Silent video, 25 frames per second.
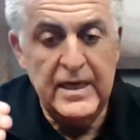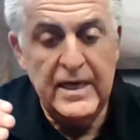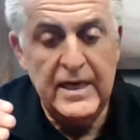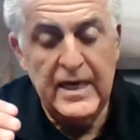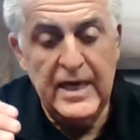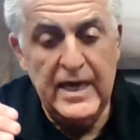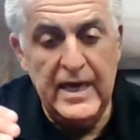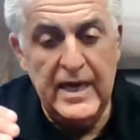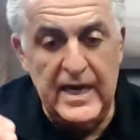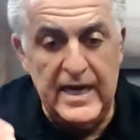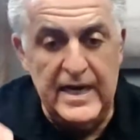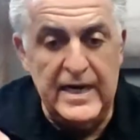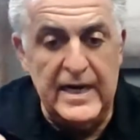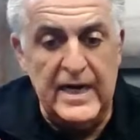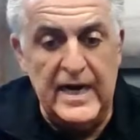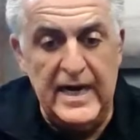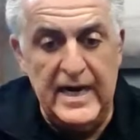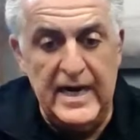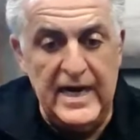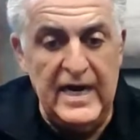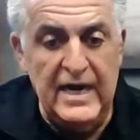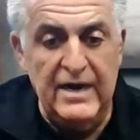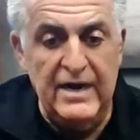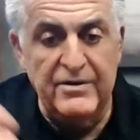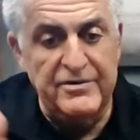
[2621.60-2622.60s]
And I
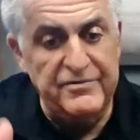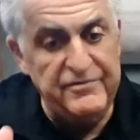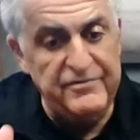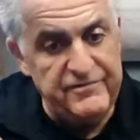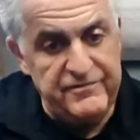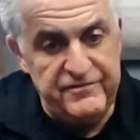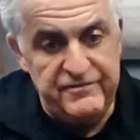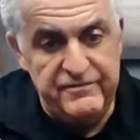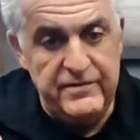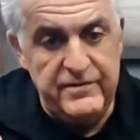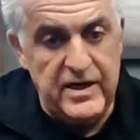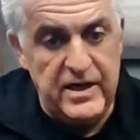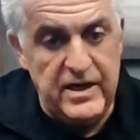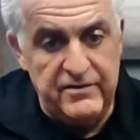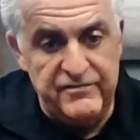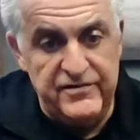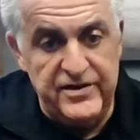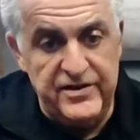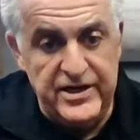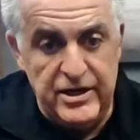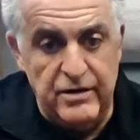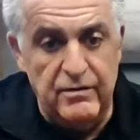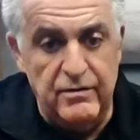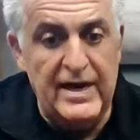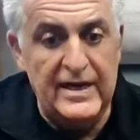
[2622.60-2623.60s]
hired a
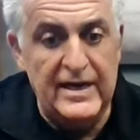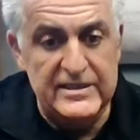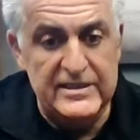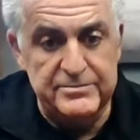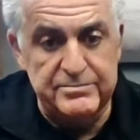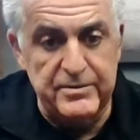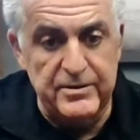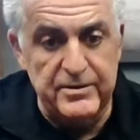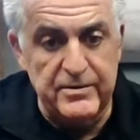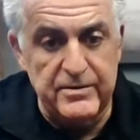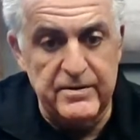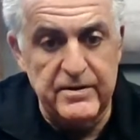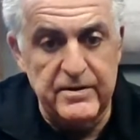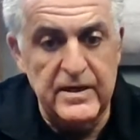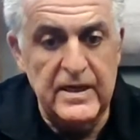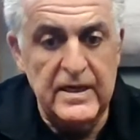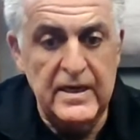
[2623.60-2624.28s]
video expert.